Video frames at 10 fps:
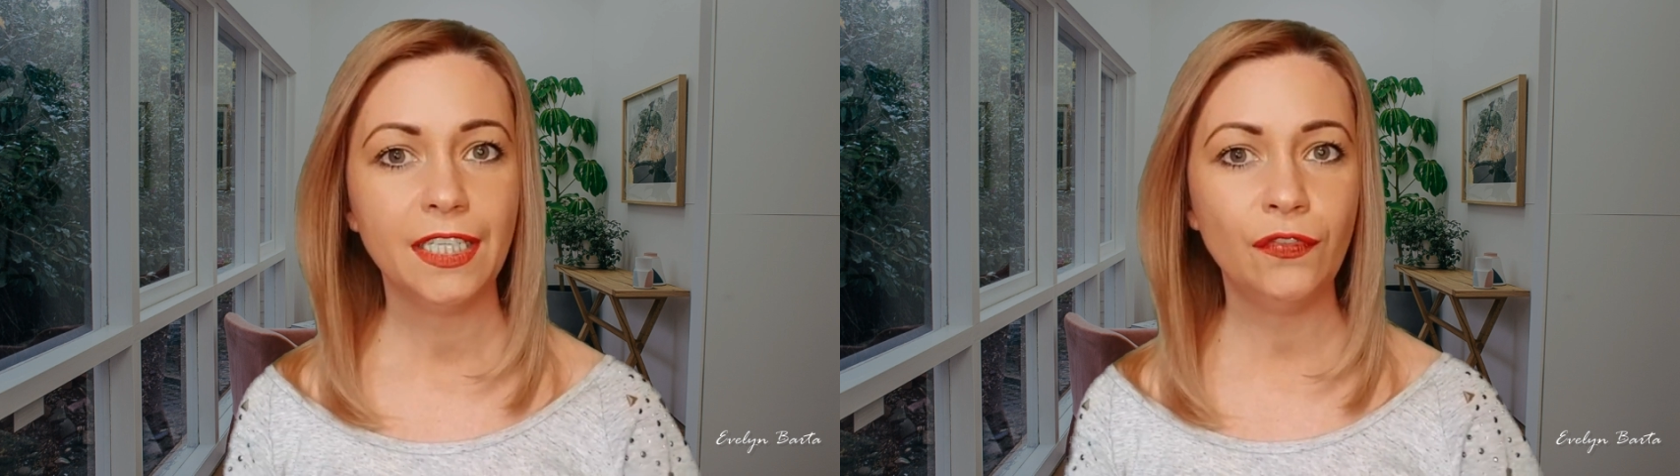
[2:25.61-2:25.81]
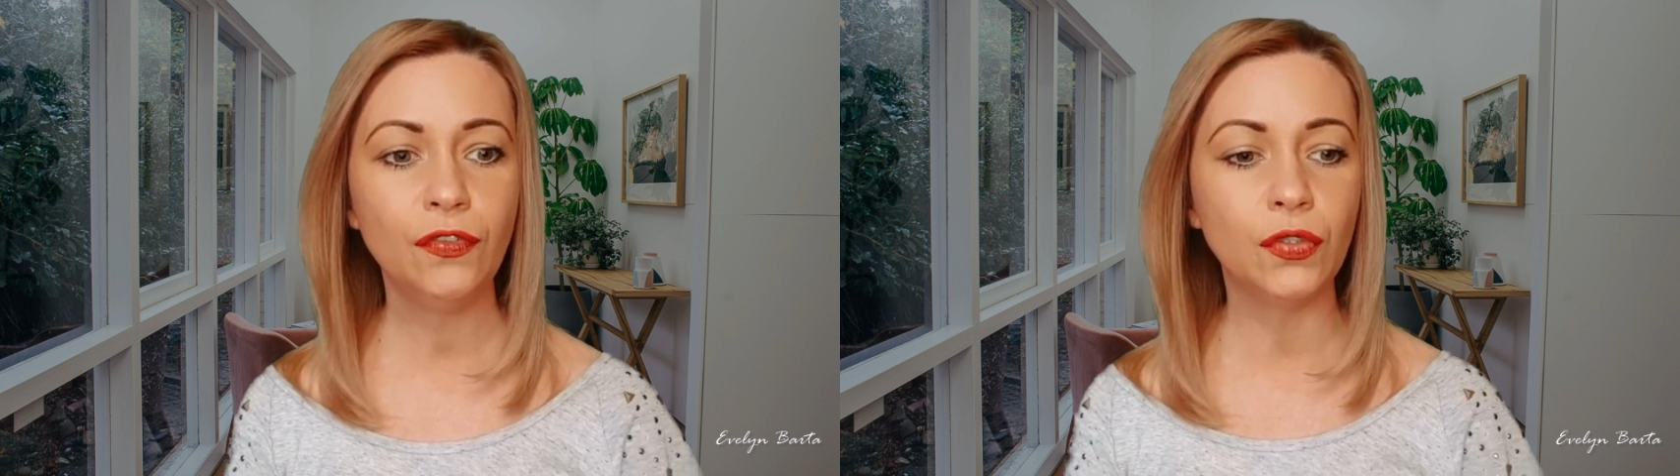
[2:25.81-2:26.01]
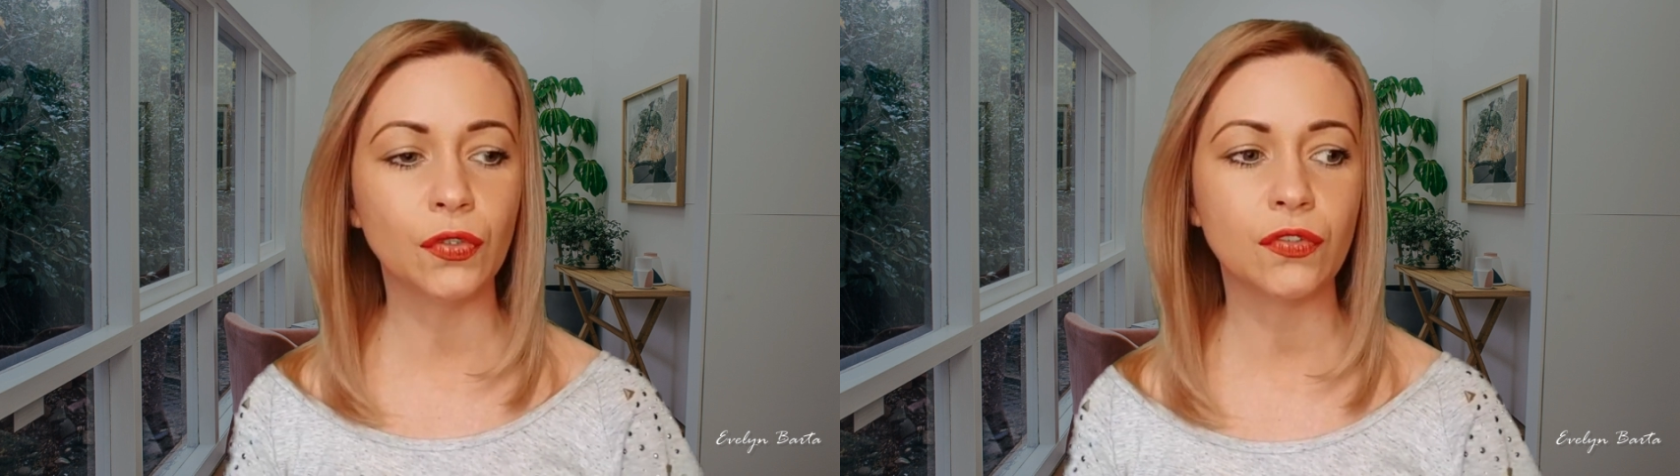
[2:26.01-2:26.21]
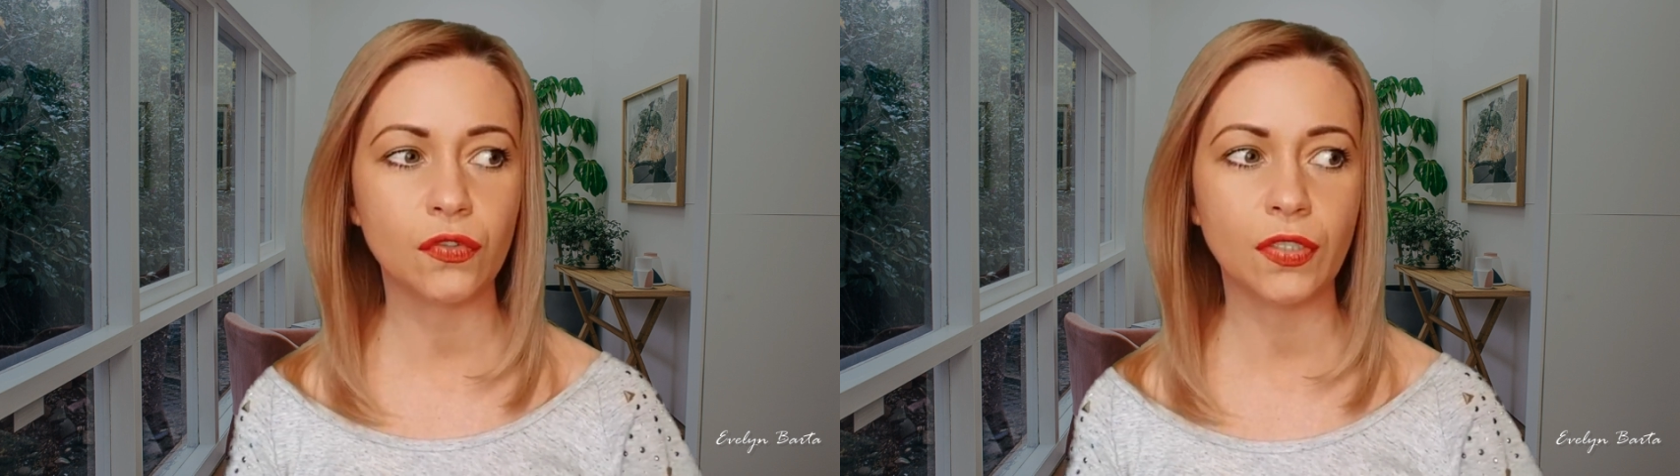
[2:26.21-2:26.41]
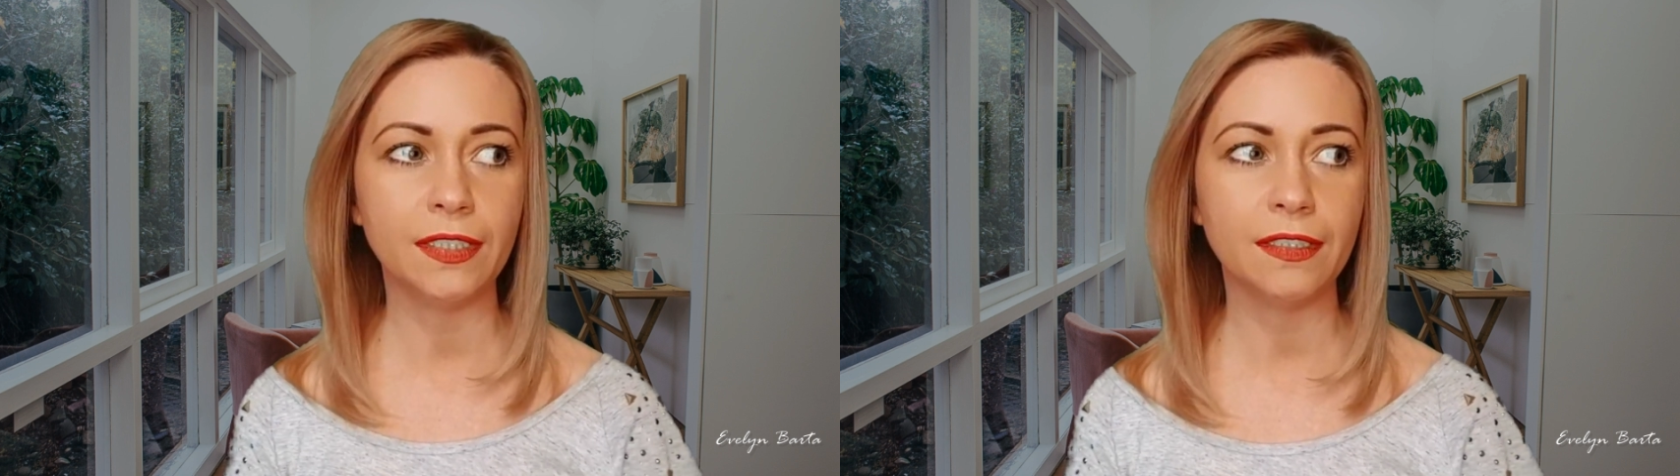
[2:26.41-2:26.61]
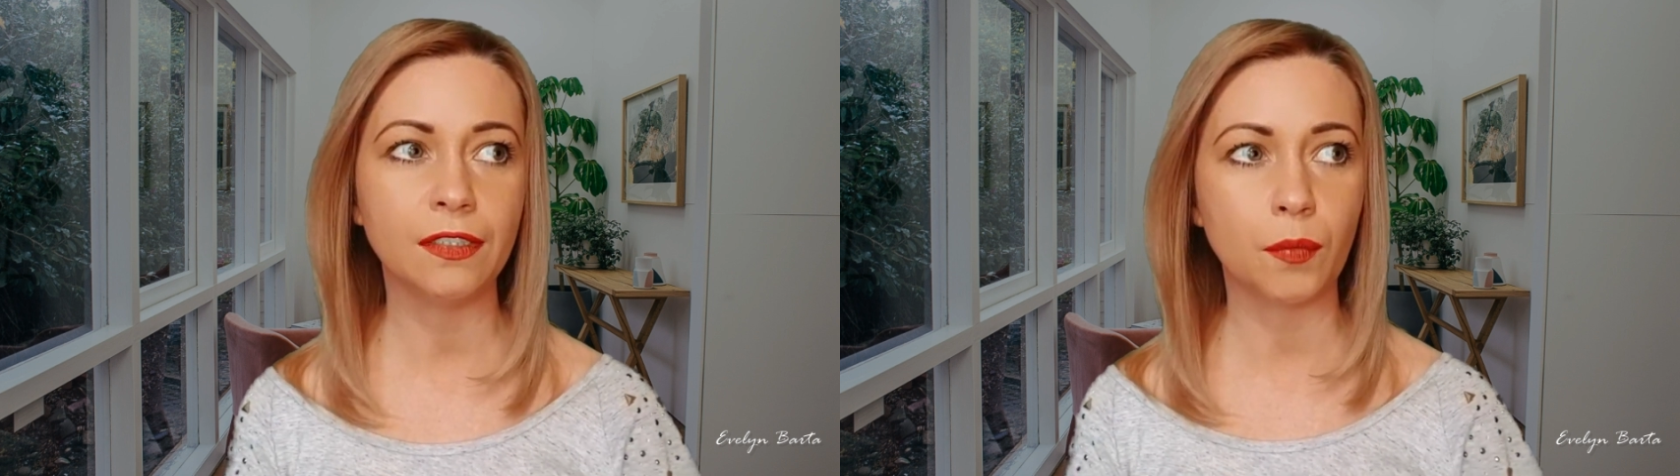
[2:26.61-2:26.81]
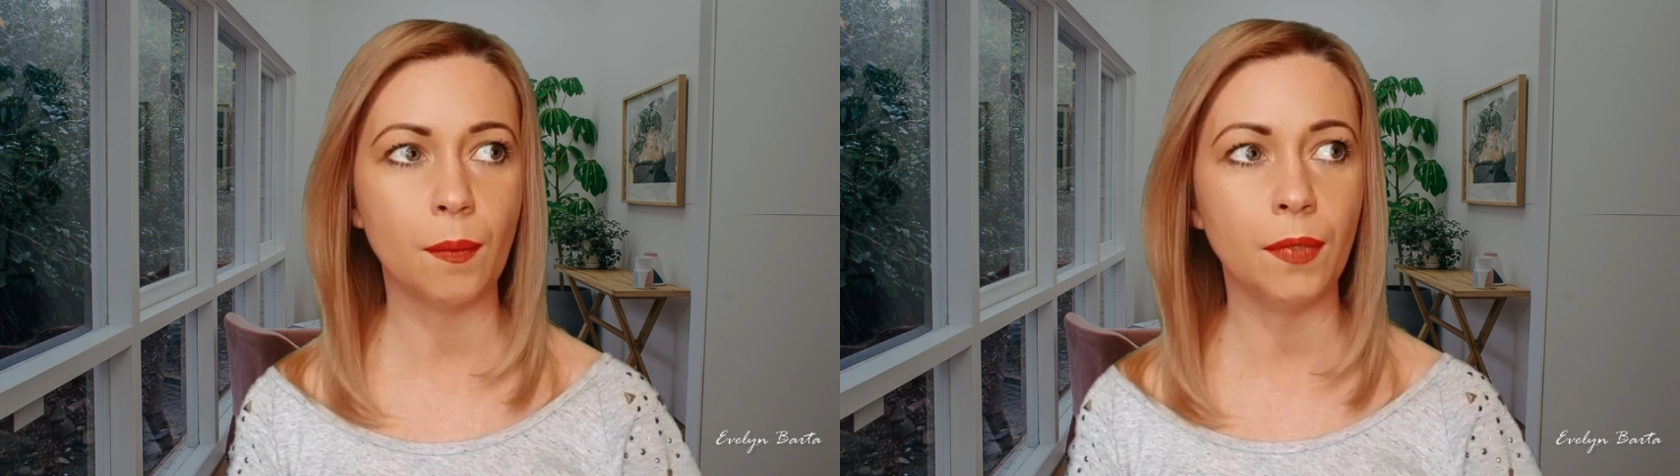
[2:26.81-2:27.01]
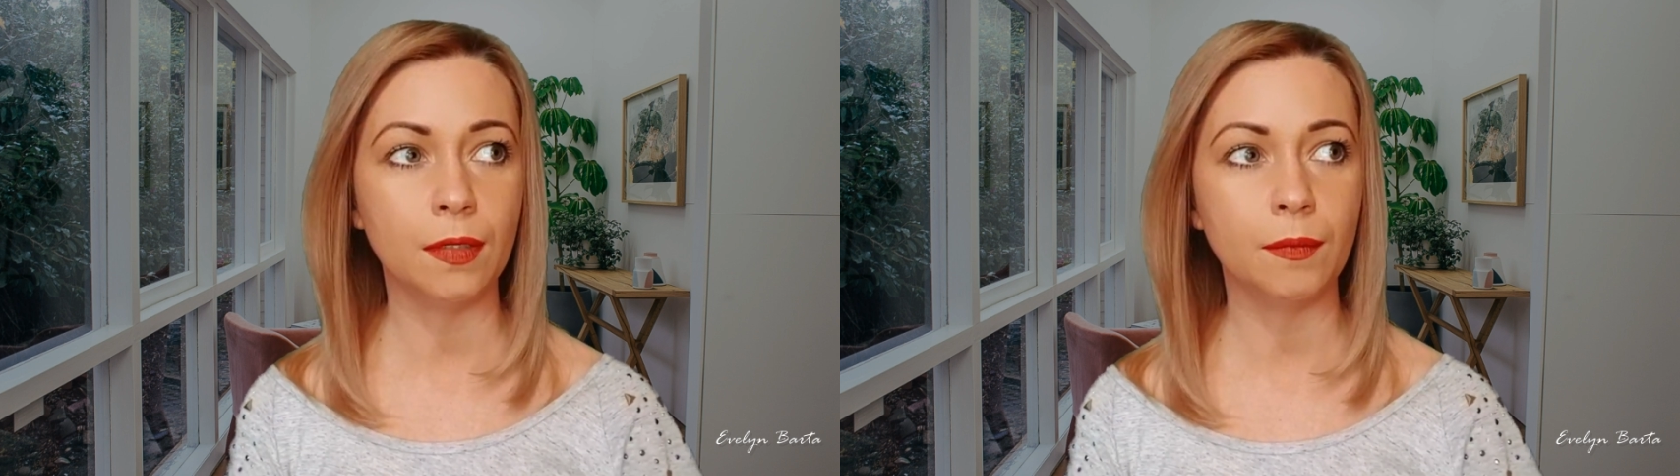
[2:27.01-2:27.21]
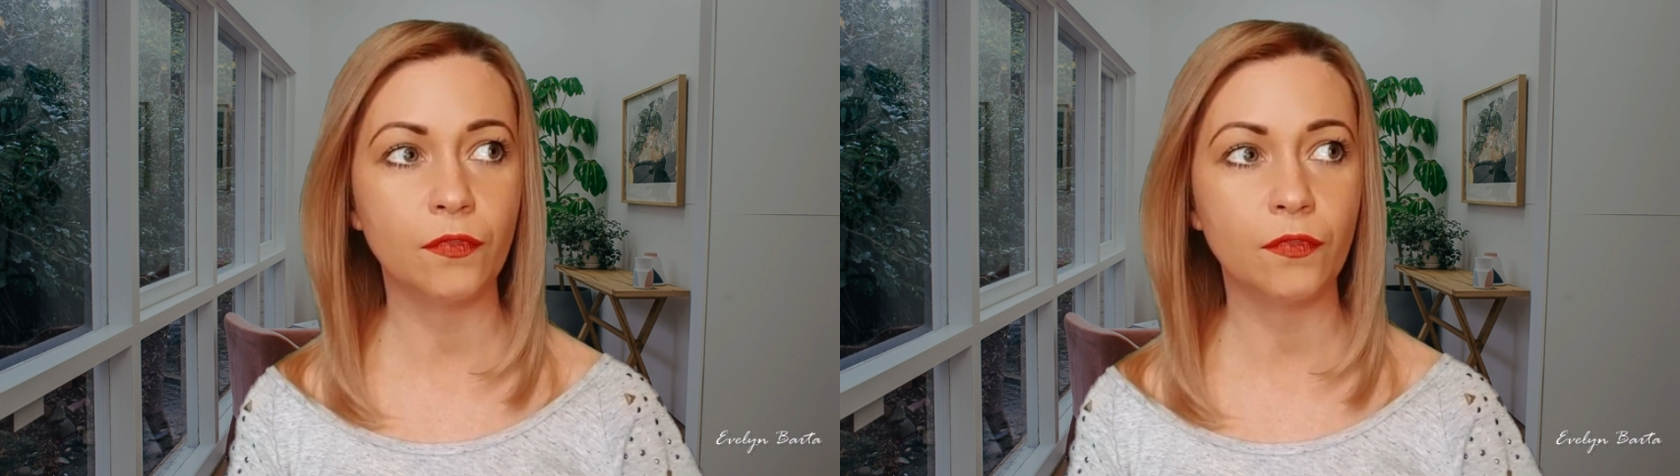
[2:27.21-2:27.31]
if you don't treat the problem